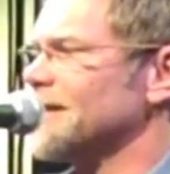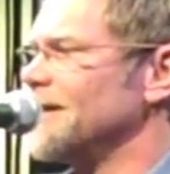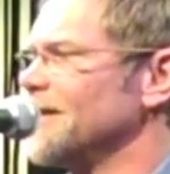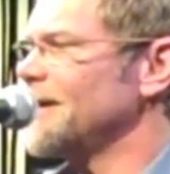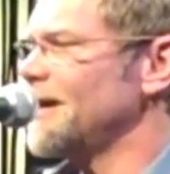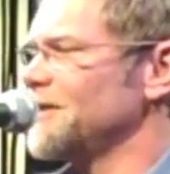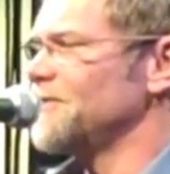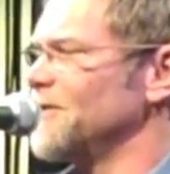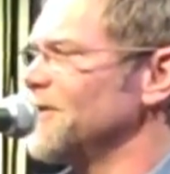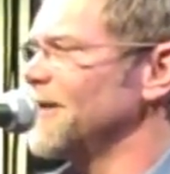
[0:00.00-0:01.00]
there in
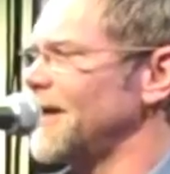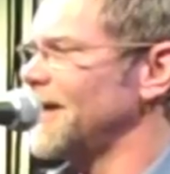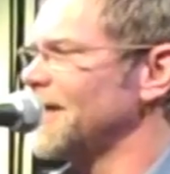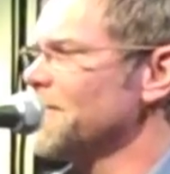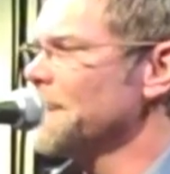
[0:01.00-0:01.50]
Nashville, and